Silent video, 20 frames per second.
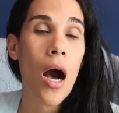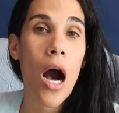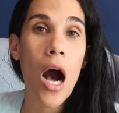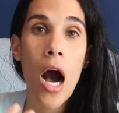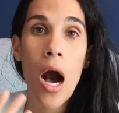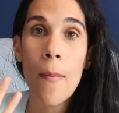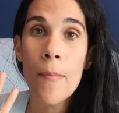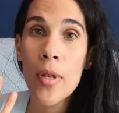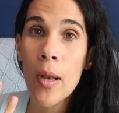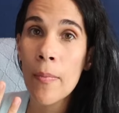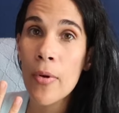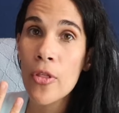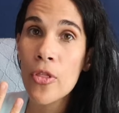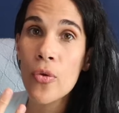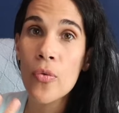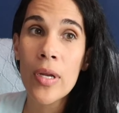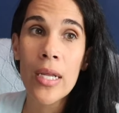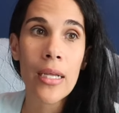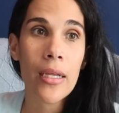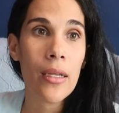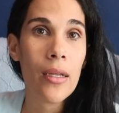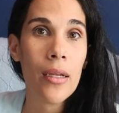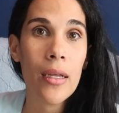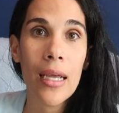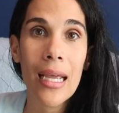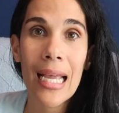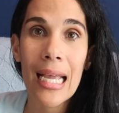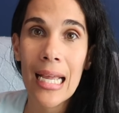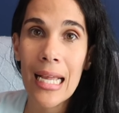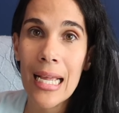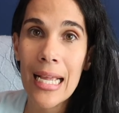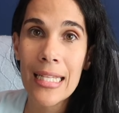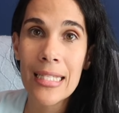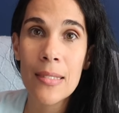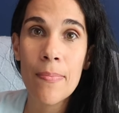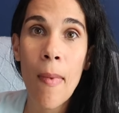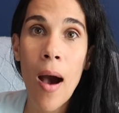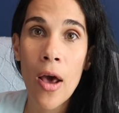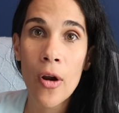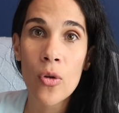Um, number three, it's
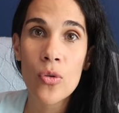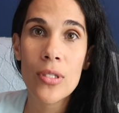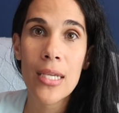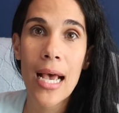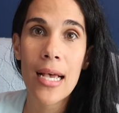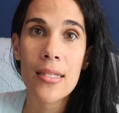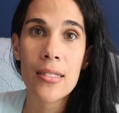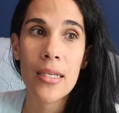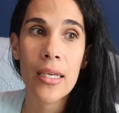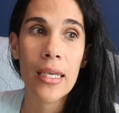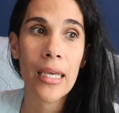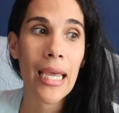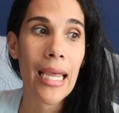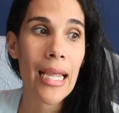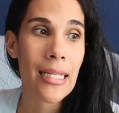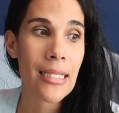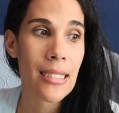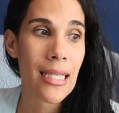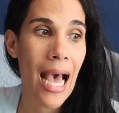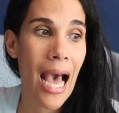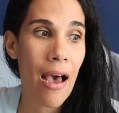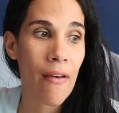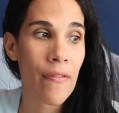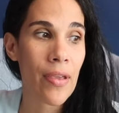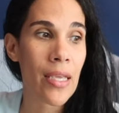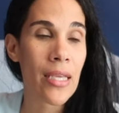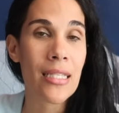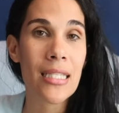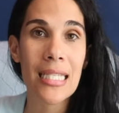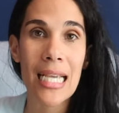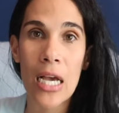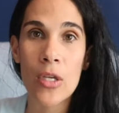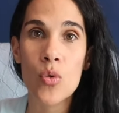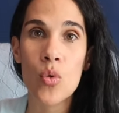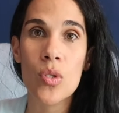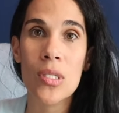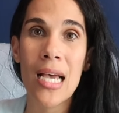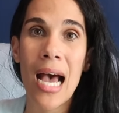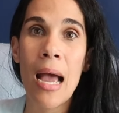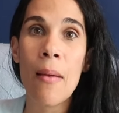monotasking. It's having
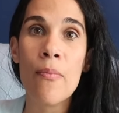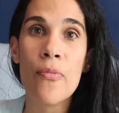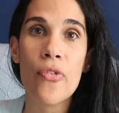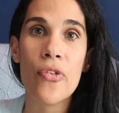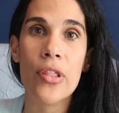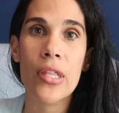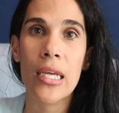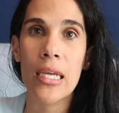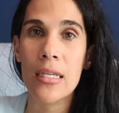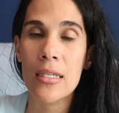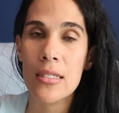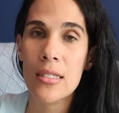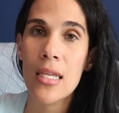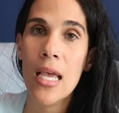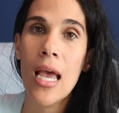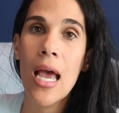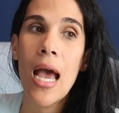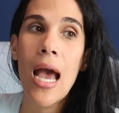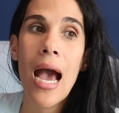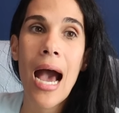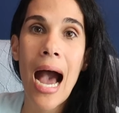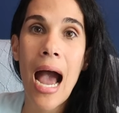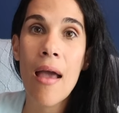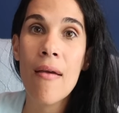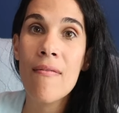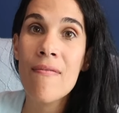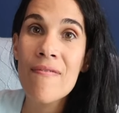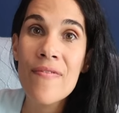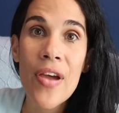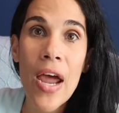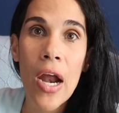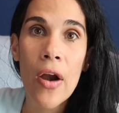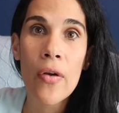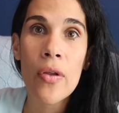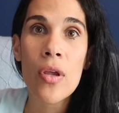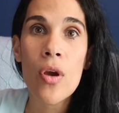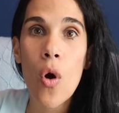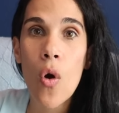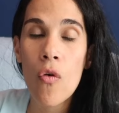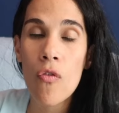scheduled time for things. I'm
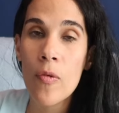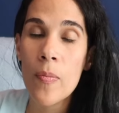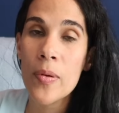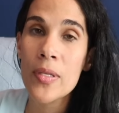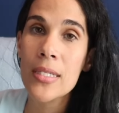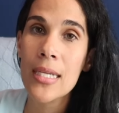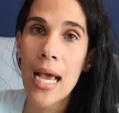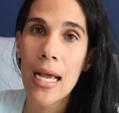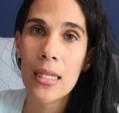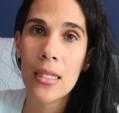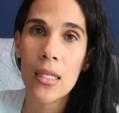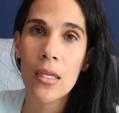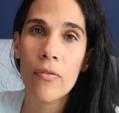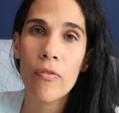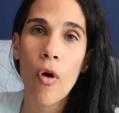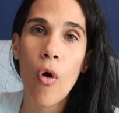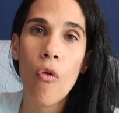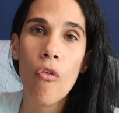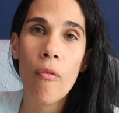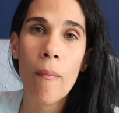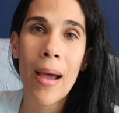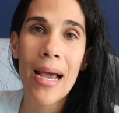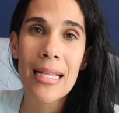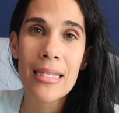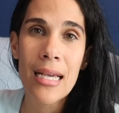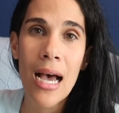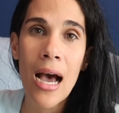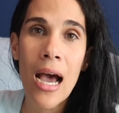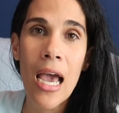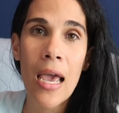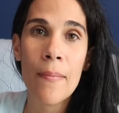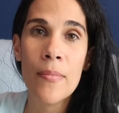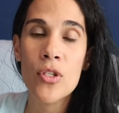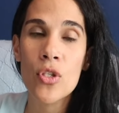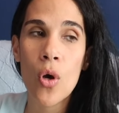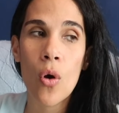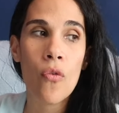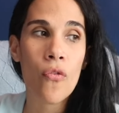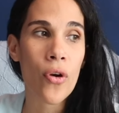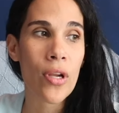very overprotective over my time.
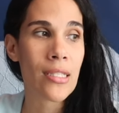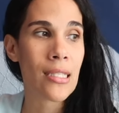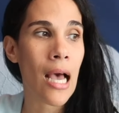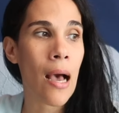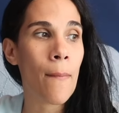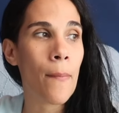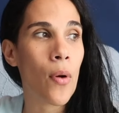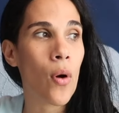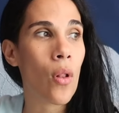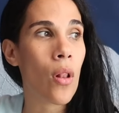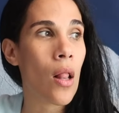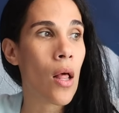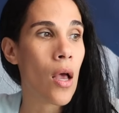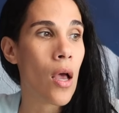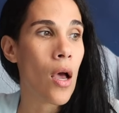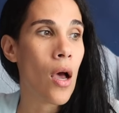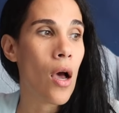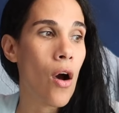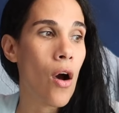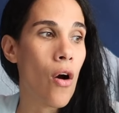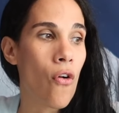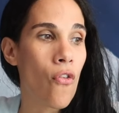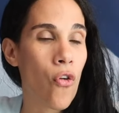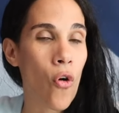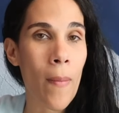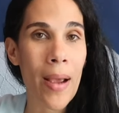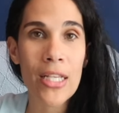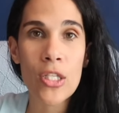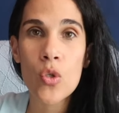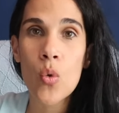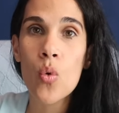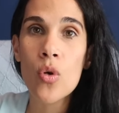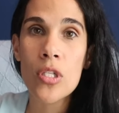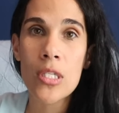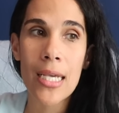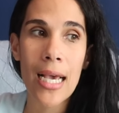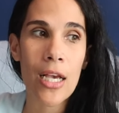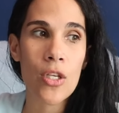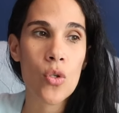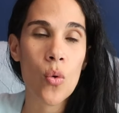So for example, for my school
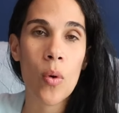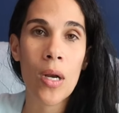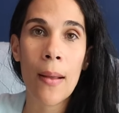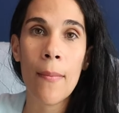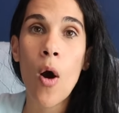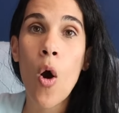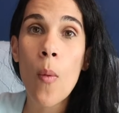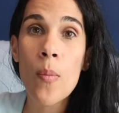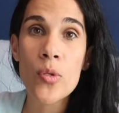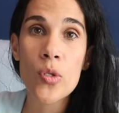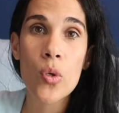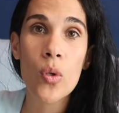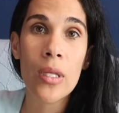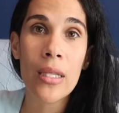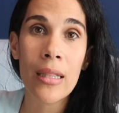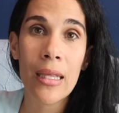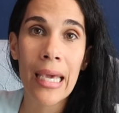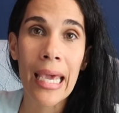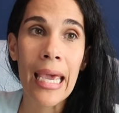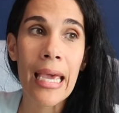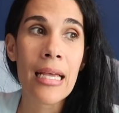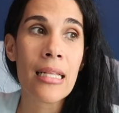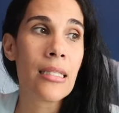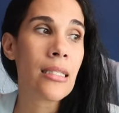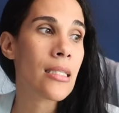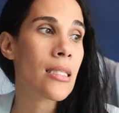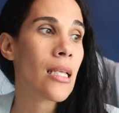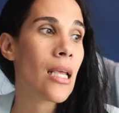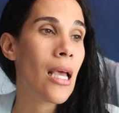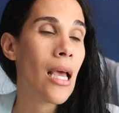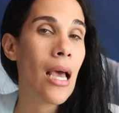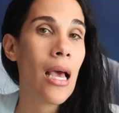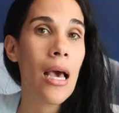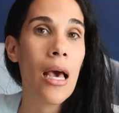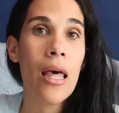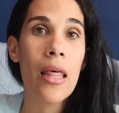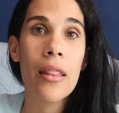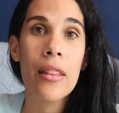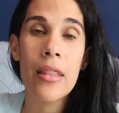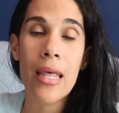schedule, when I'm homeschooling the kids,
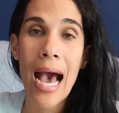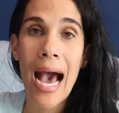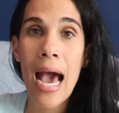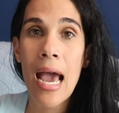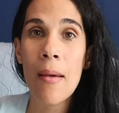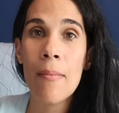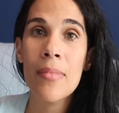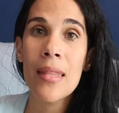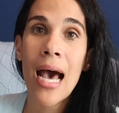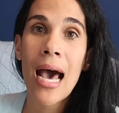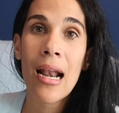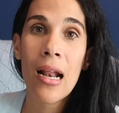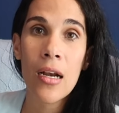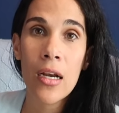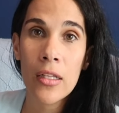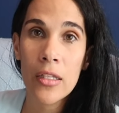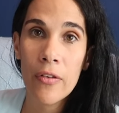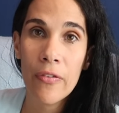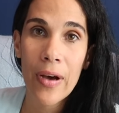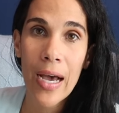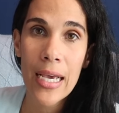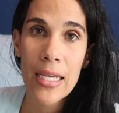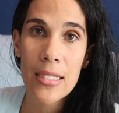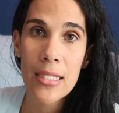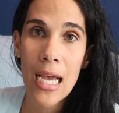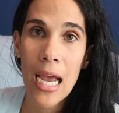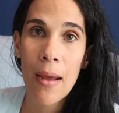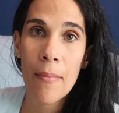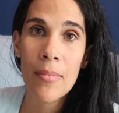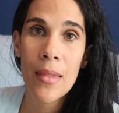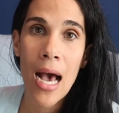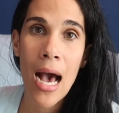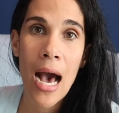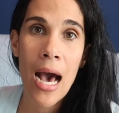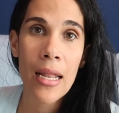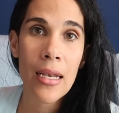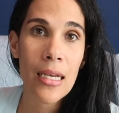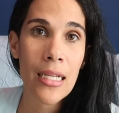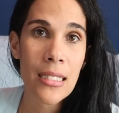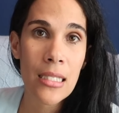I am not on a device. I am
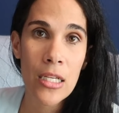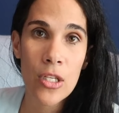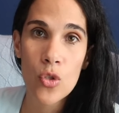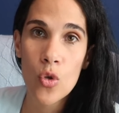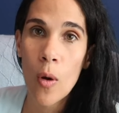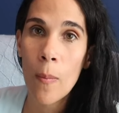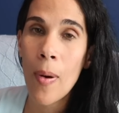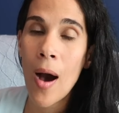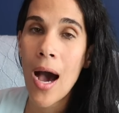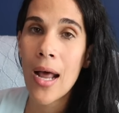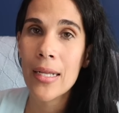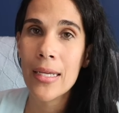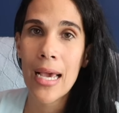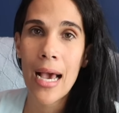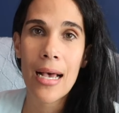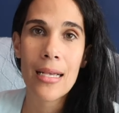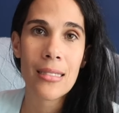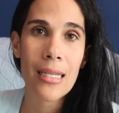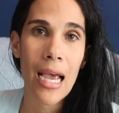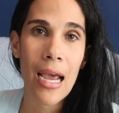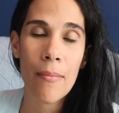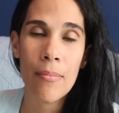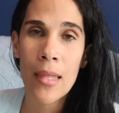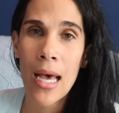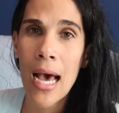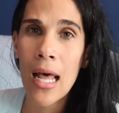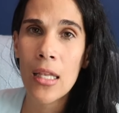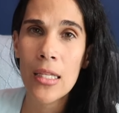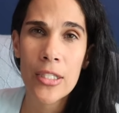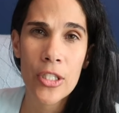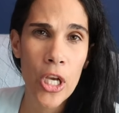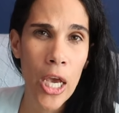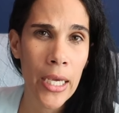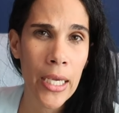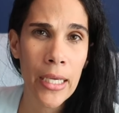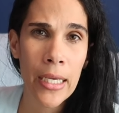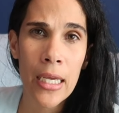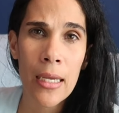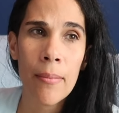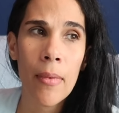not listening to a podcast. I am not
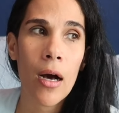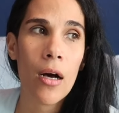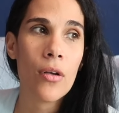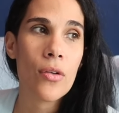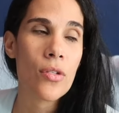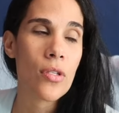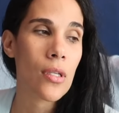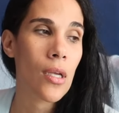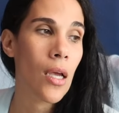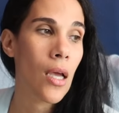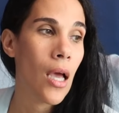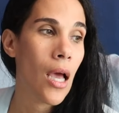checking emails.